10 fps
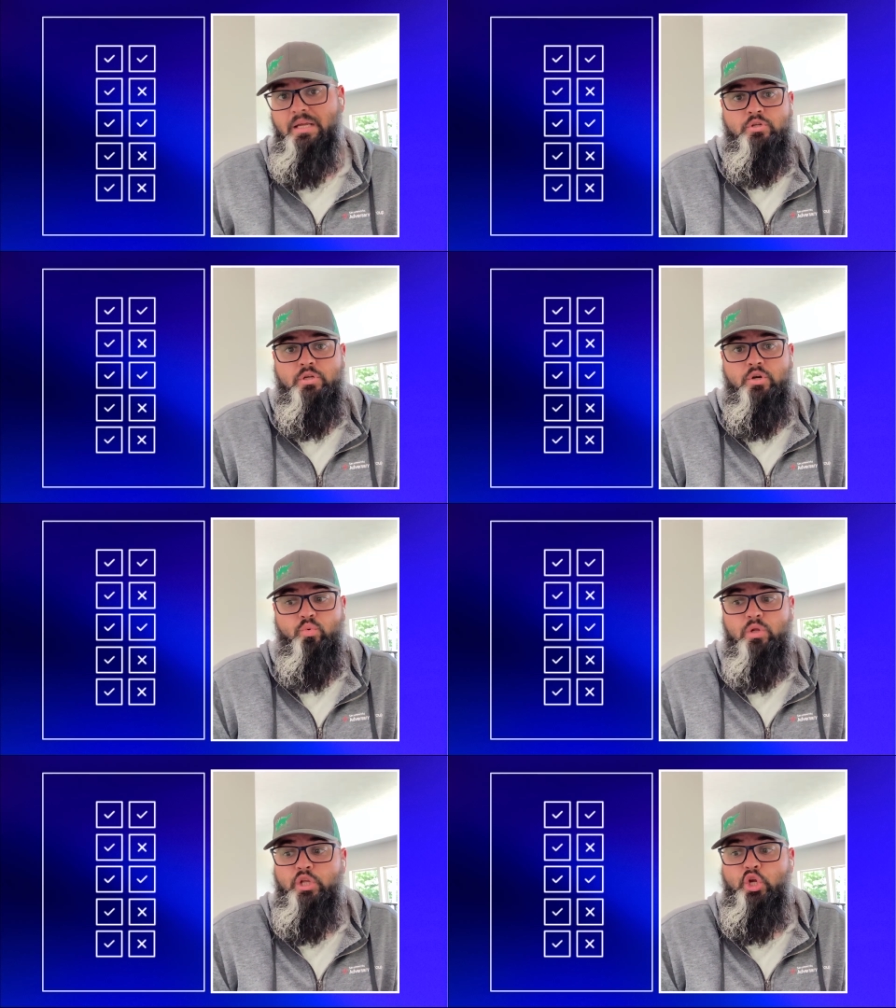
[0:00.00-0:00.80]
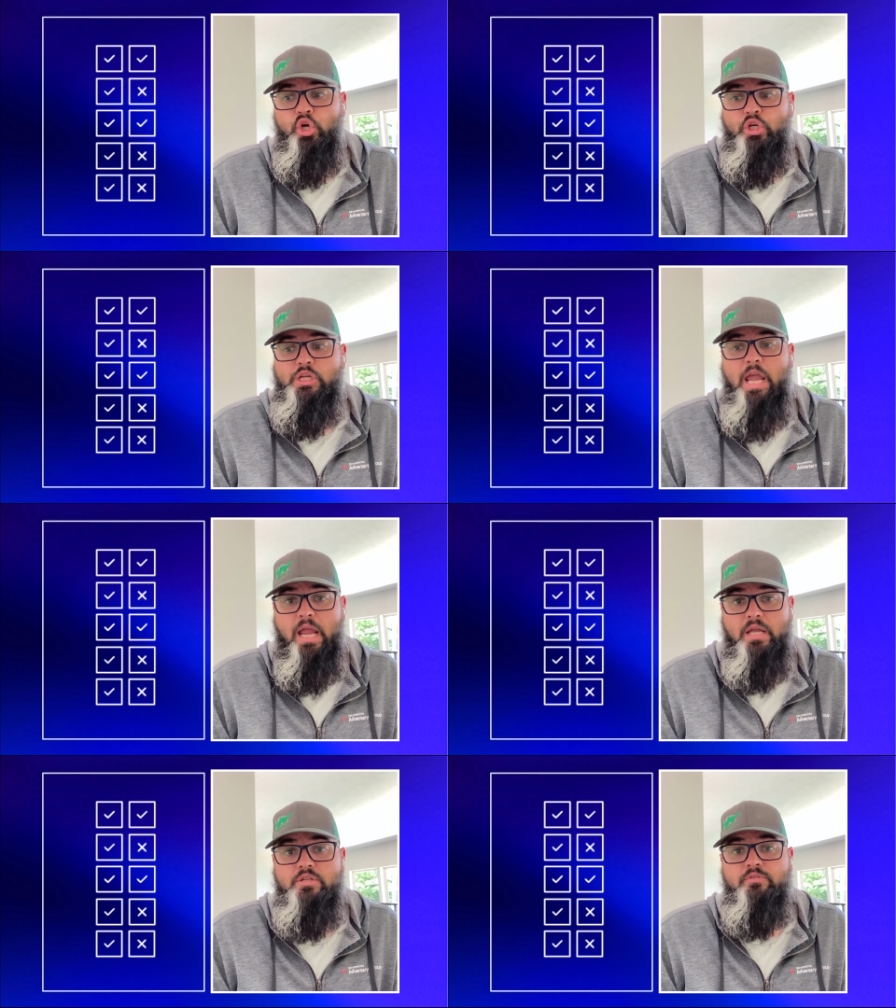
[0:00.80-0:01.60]
You can get a really good
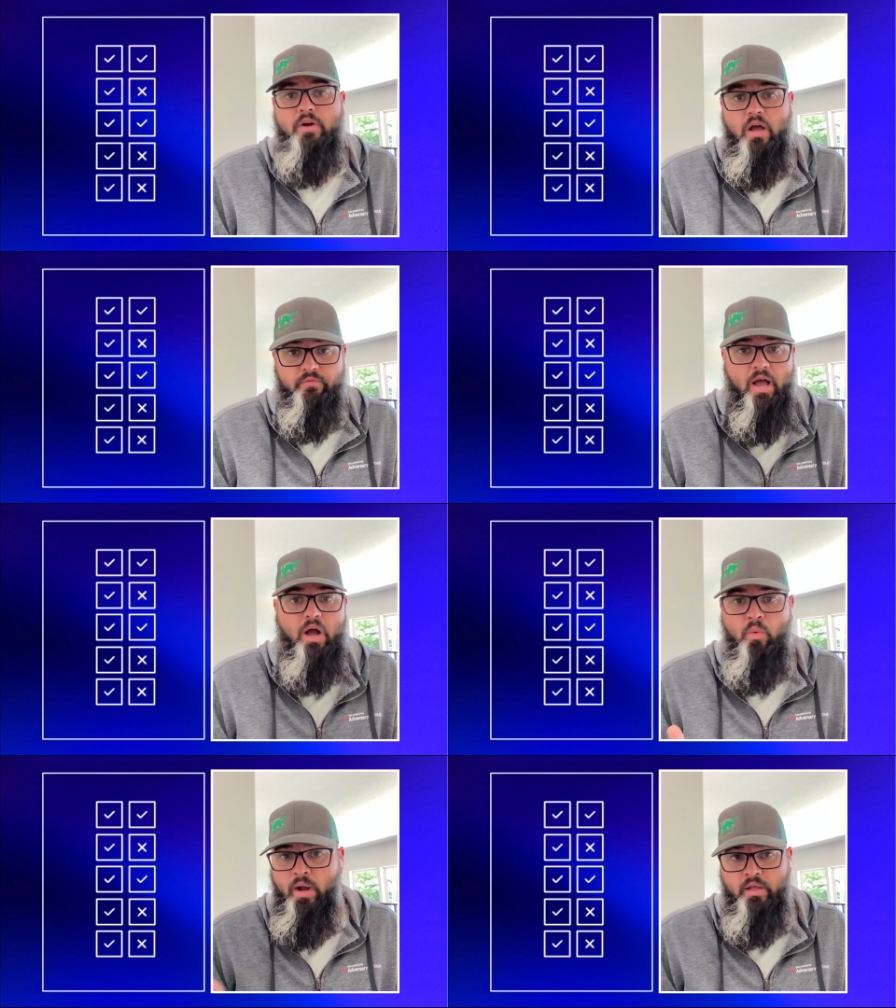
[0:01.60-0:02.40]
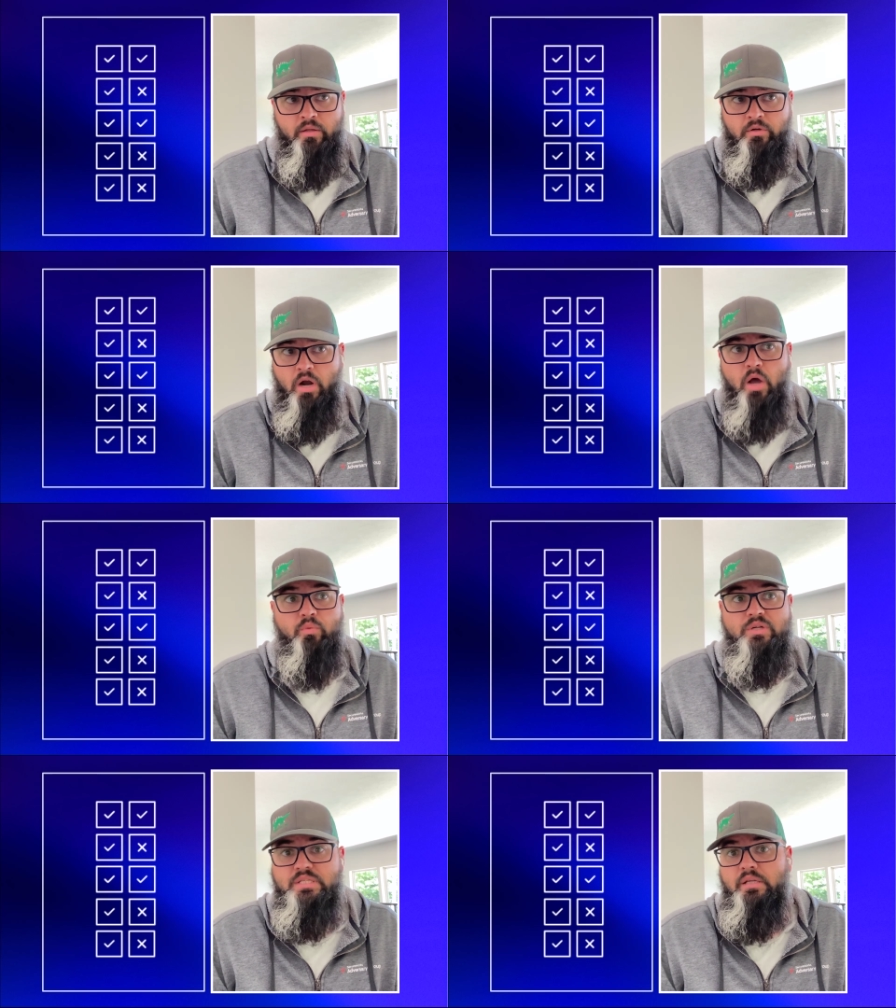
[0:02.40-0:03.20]
gauge of, of how well or how
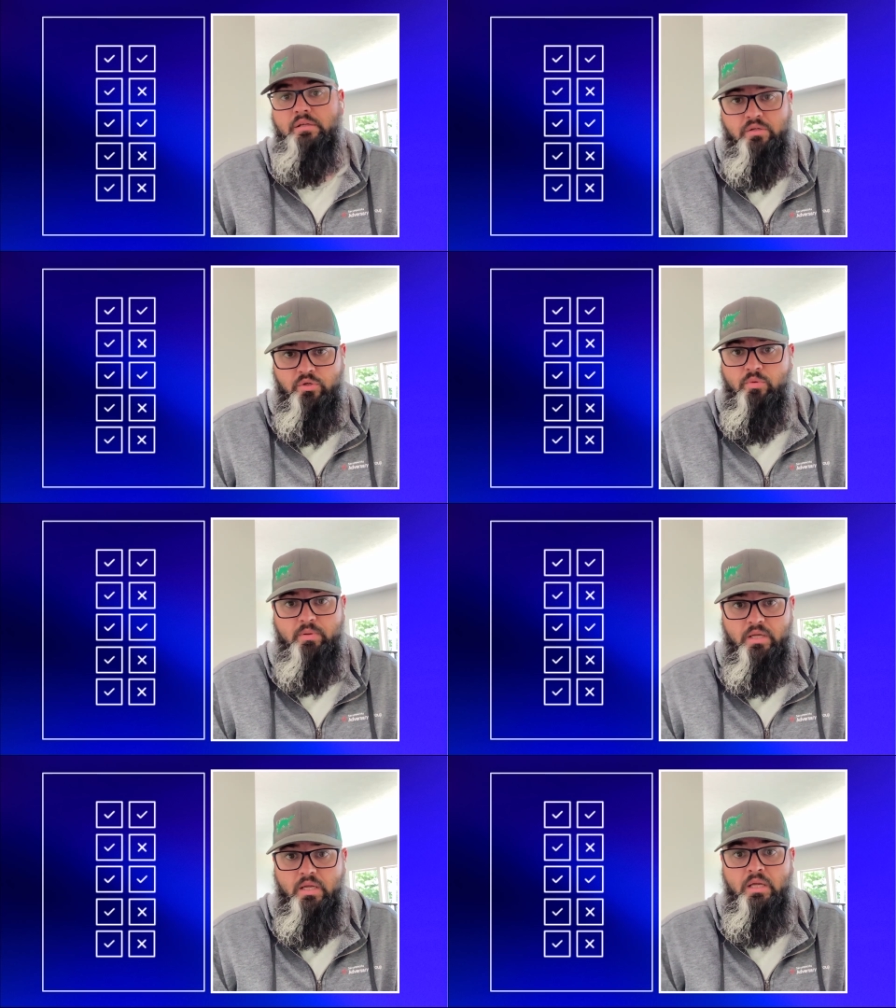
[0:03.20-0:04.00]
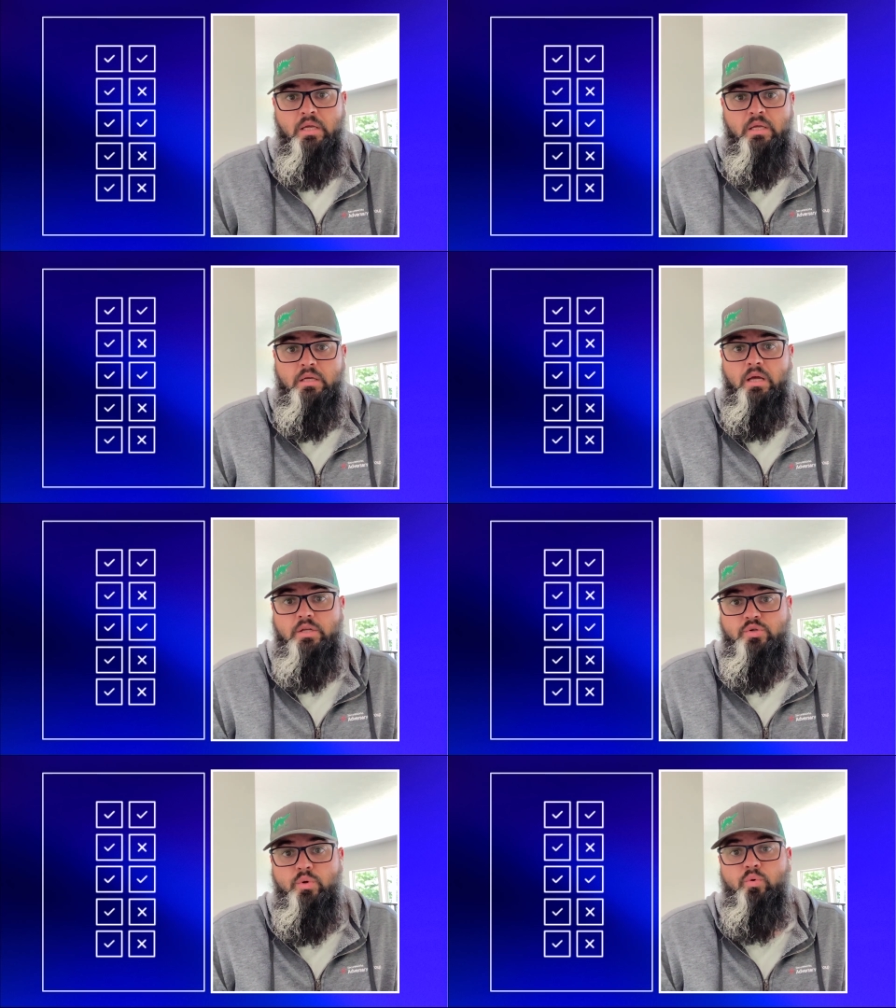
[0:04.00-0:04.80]
resilient you'd be uh,
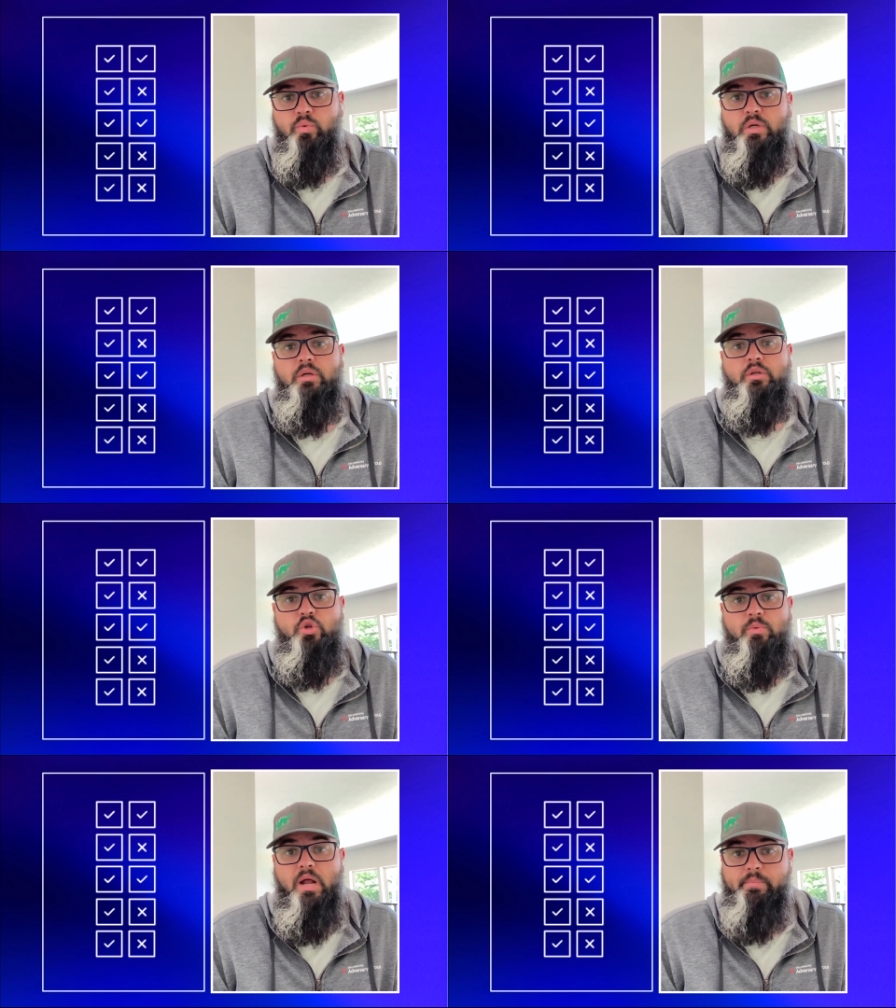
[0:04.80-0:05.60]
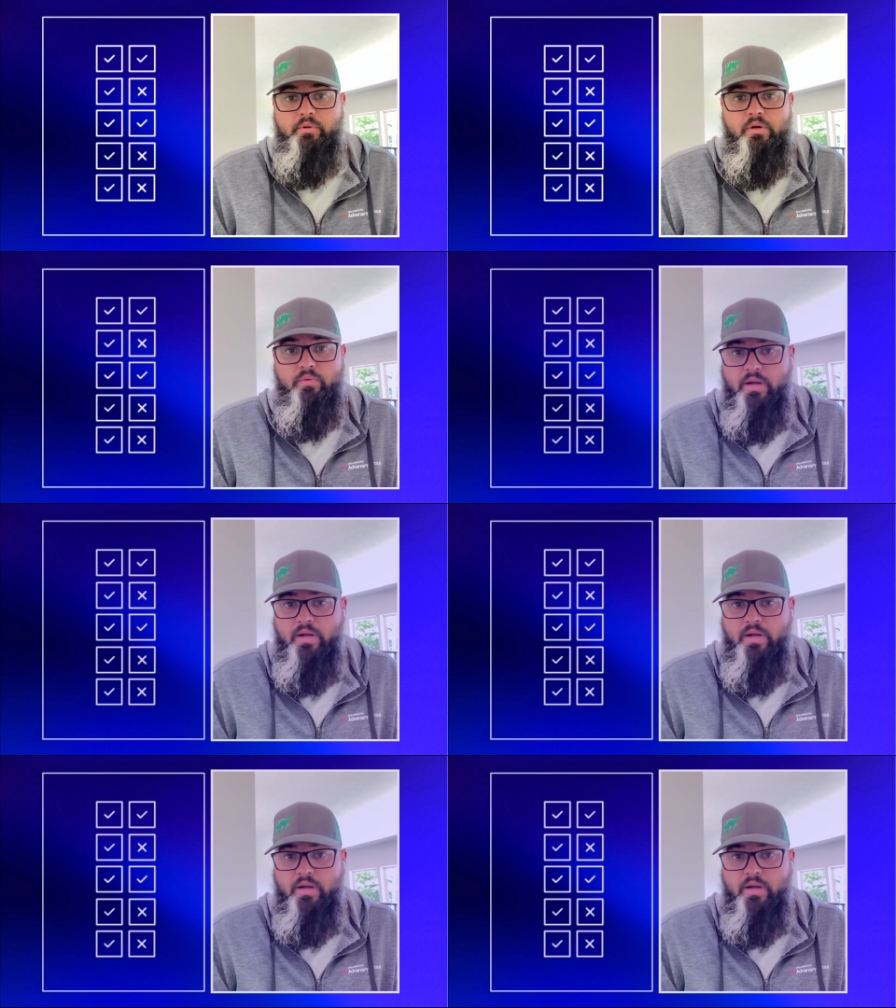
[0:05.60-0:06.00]
to a real human operated